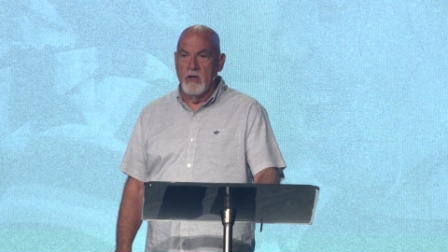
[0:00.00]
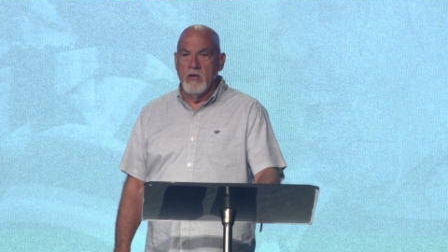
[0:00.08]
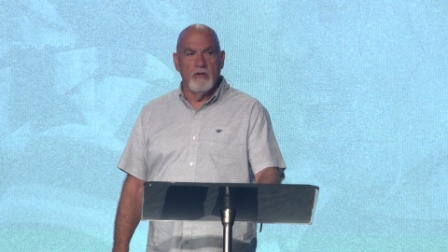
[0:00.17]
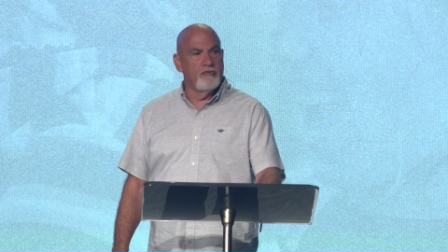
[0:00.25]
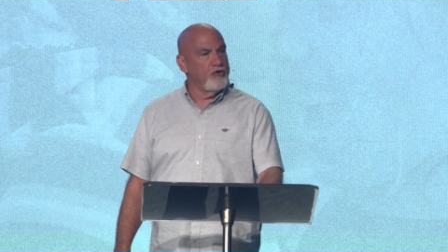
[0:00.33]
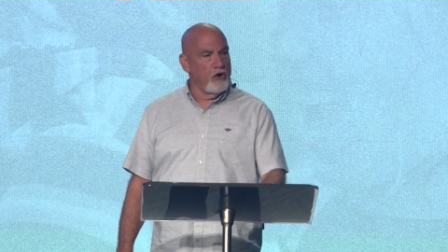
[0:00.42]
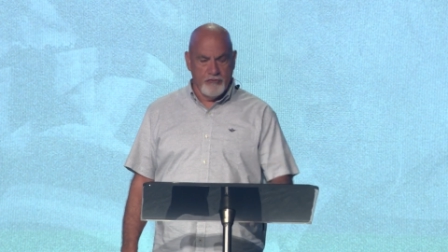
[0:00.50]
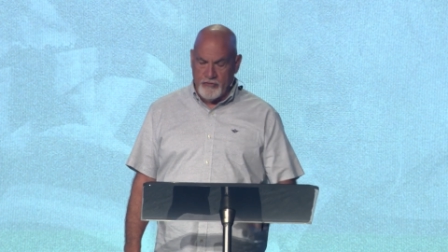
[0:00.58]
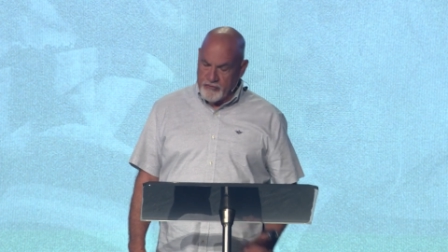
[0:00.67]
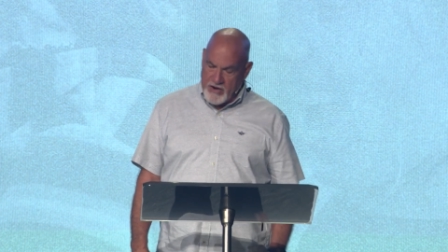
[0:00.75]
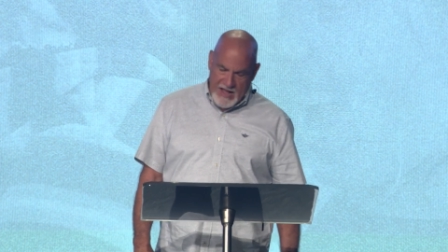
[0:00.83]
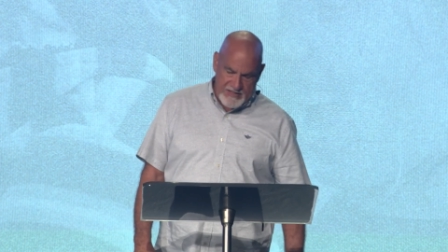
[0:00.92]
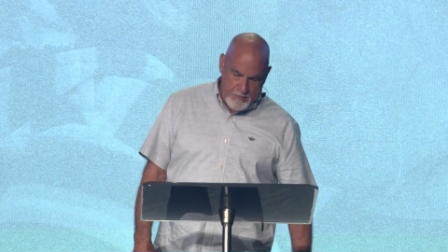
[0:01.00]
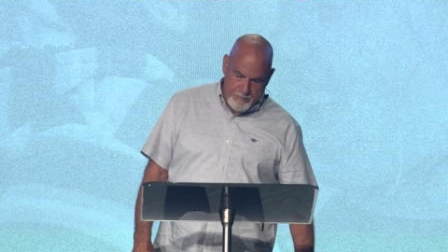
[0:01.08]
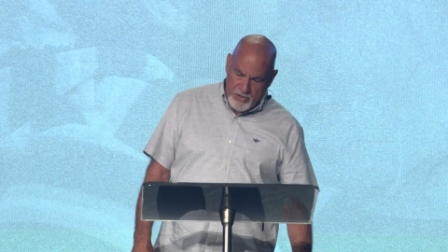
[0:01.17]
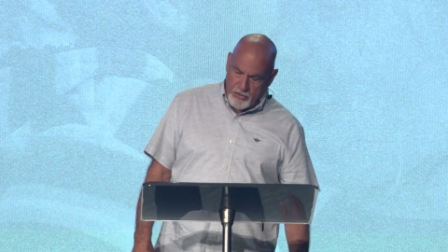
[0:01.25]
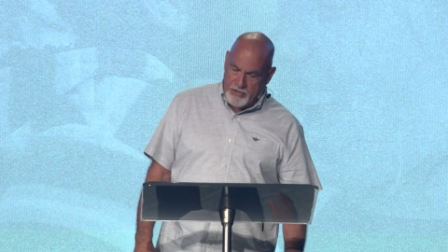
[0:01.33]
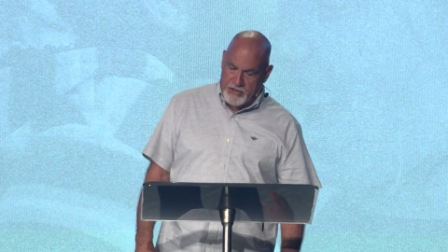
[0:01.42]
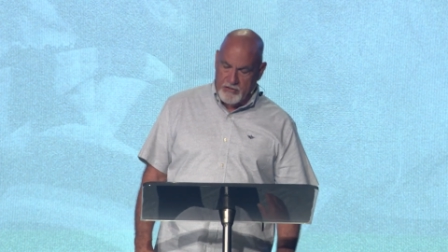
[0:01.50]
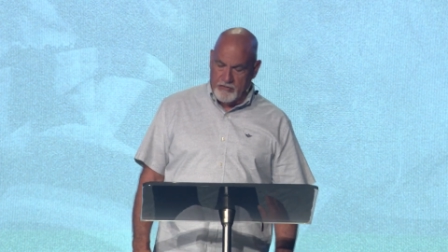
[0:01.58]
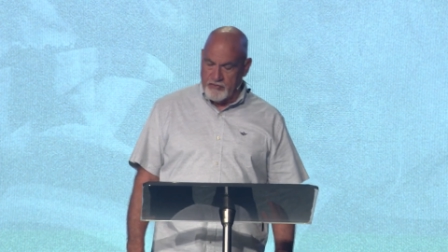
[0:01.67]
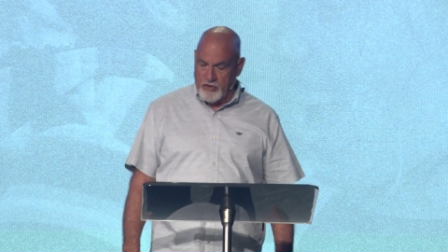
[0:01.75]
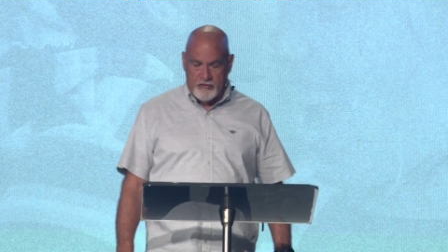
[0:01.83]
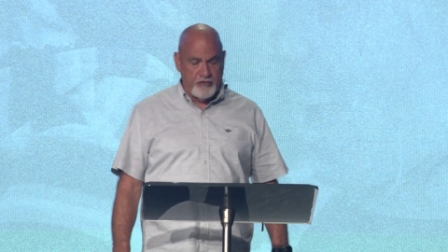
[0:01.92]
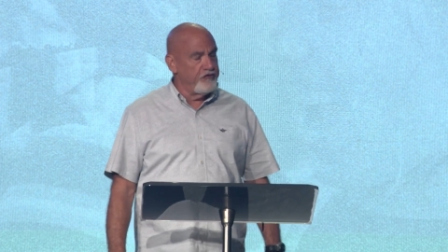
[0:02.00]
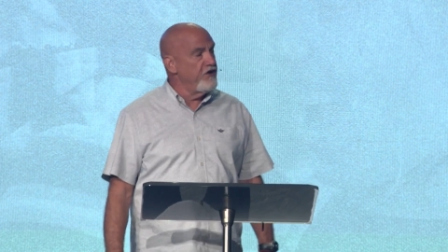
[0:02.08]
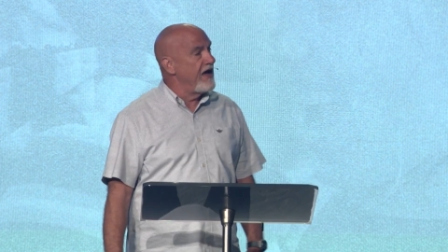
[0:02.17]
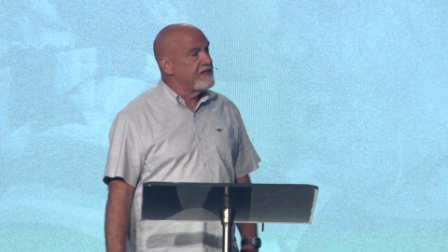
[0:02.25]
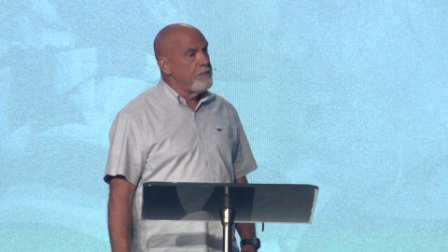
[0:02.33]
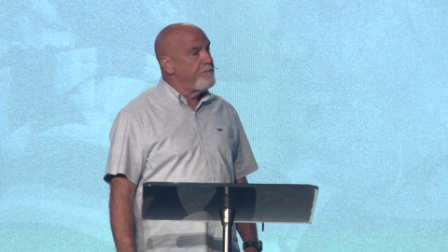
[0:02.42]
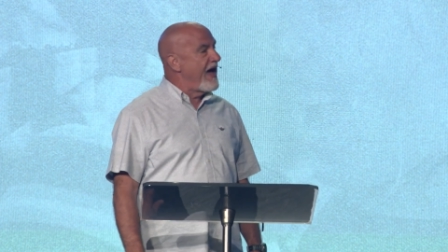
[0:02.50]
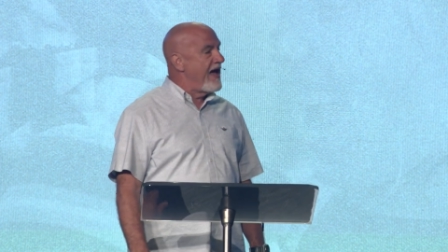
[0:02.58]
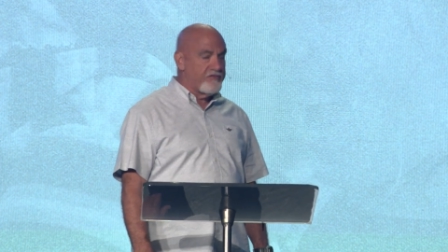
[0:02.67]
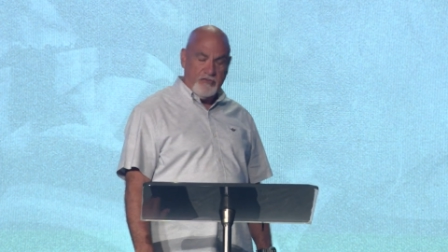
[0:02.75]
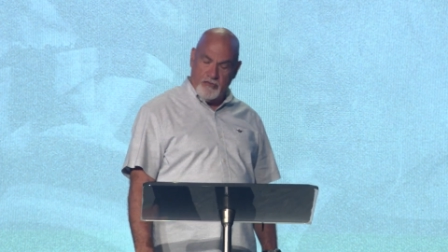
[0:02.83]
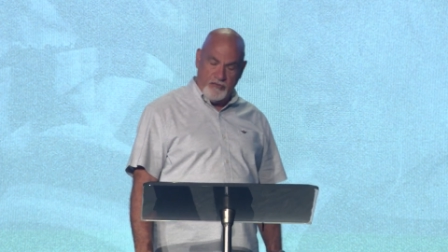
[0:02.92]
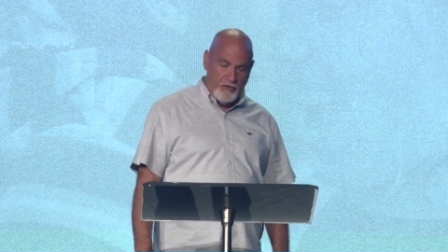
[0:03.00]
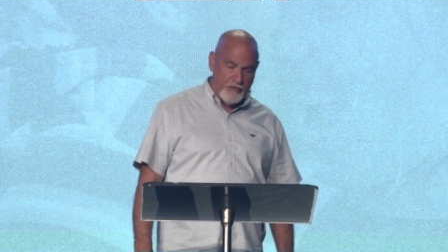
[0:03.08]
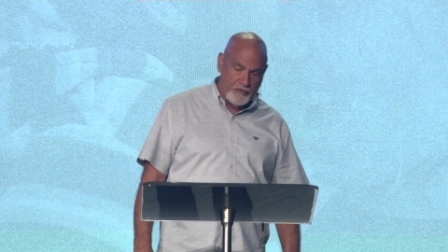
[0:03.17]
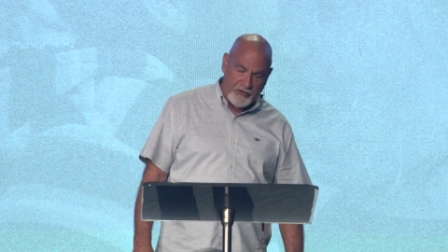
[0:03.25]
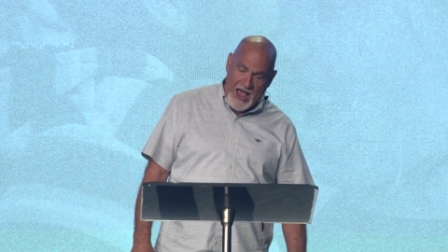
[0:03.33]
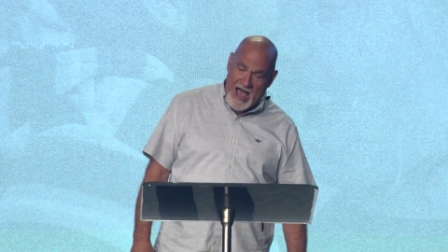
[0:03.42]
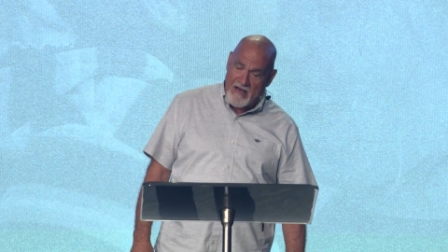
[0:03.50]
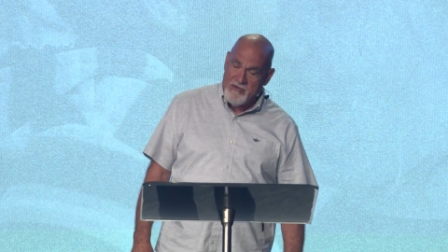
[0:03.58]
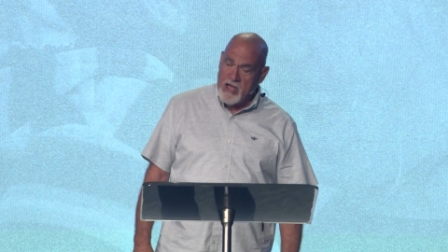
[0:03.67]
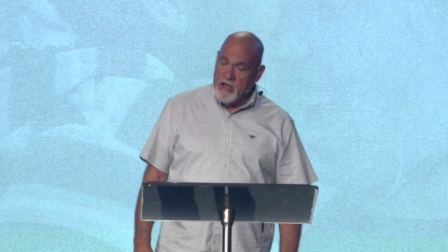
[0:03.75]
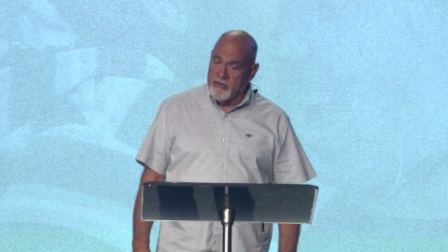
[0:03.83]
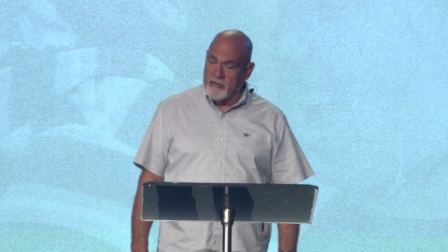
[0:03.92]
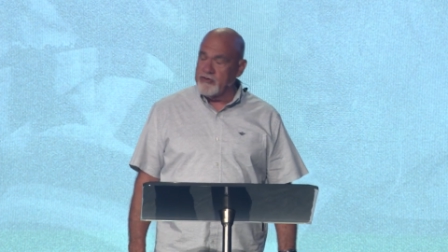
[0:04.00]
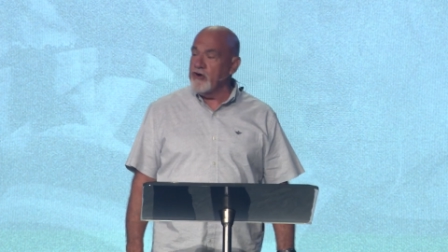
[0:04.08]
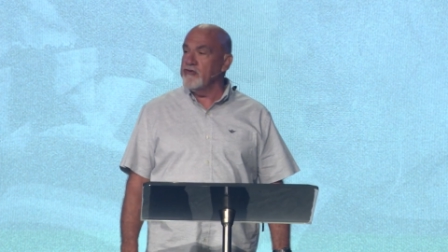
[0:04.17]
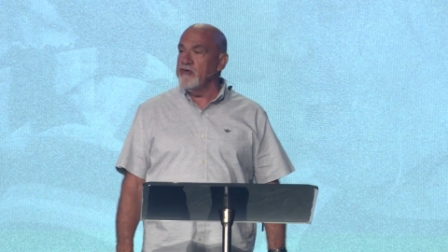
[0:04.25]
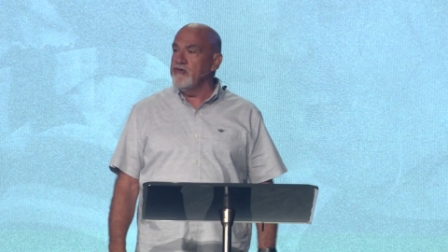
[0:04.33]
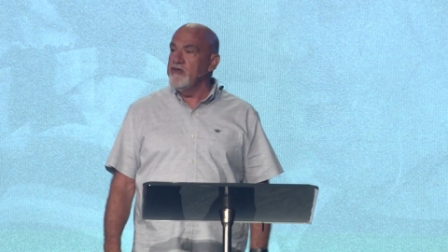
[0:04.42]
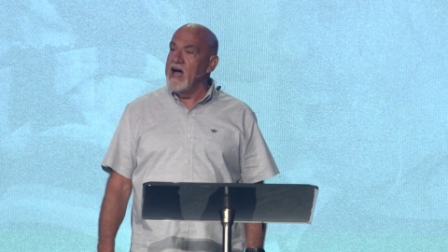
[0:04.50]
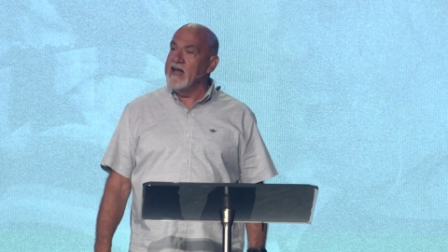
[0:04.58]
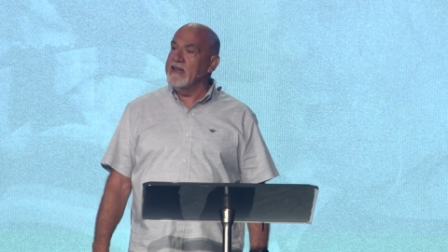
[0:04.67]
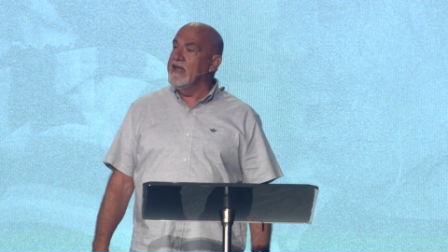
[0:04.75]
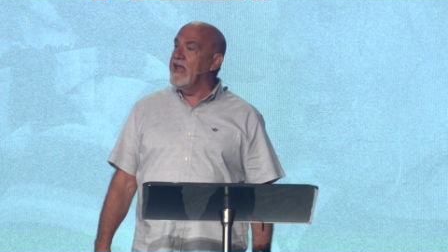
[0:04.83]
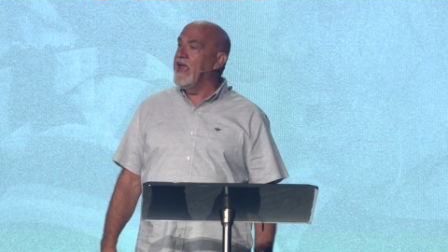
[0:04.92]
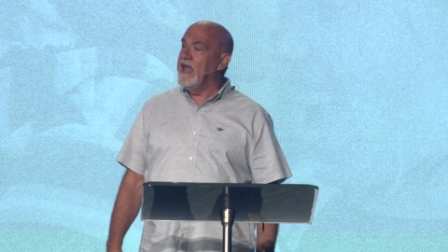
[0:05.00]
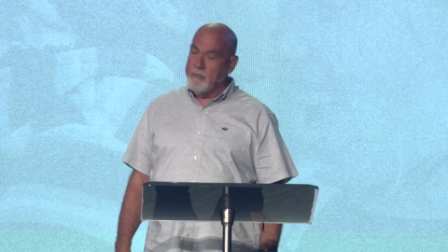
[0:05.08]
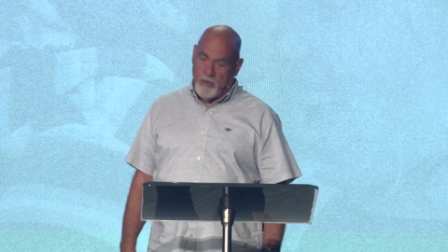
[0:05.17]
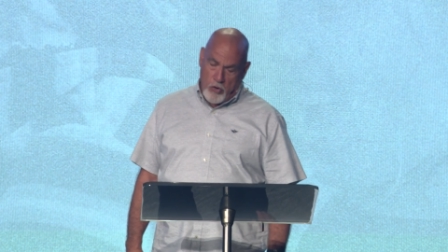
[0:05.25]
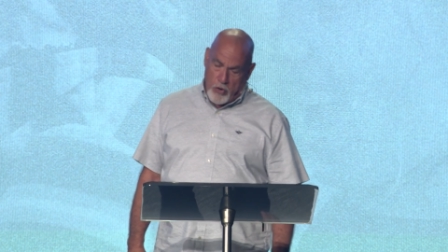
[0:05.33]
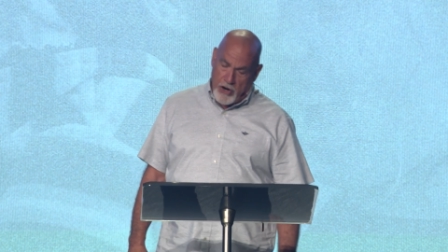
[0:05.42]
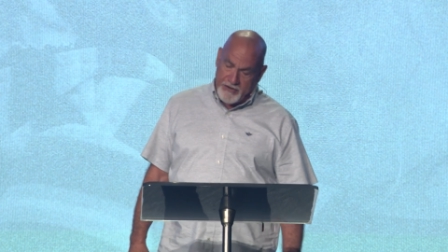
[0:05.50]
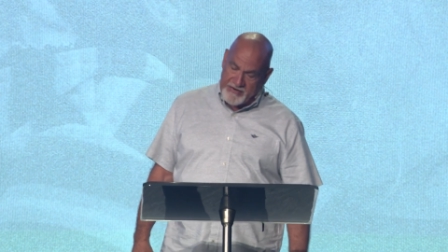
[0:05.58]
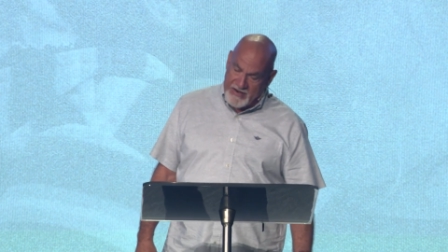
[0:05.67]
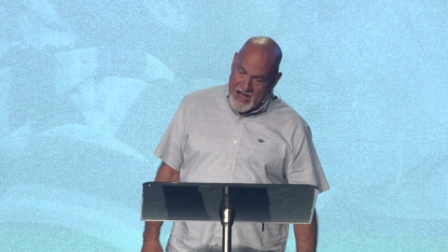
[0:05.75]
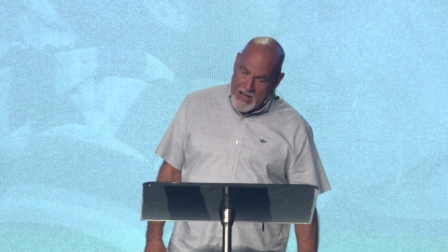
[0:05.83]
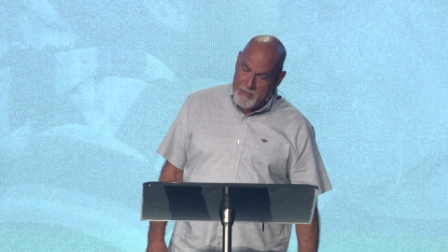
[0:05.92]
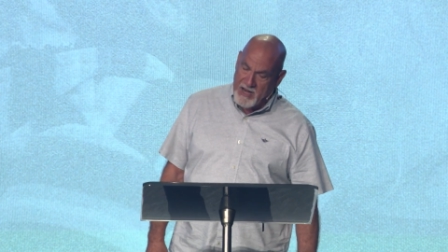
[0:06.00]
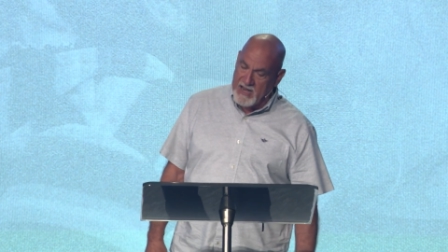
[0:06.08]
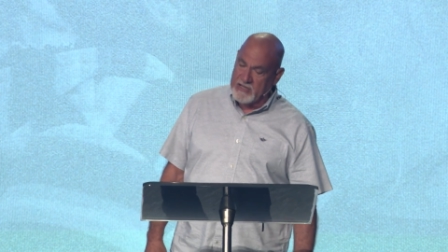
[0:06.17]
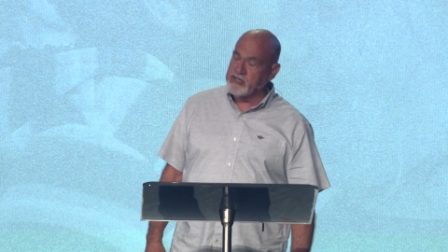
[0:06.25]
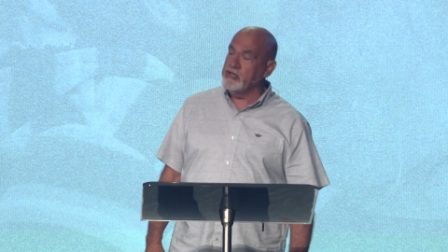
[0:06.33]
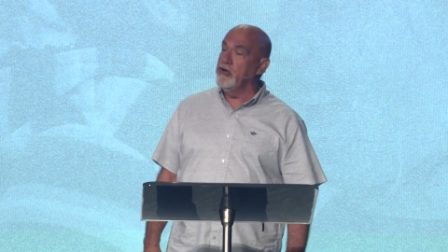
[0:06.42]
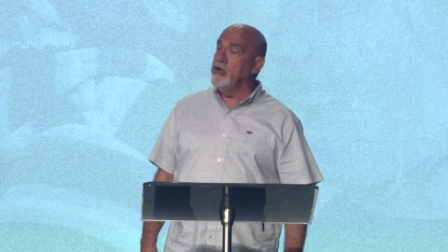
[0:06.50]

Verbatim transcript: The church is not the building, the church is not the pastors and the staff, the church is not a name or a denomination.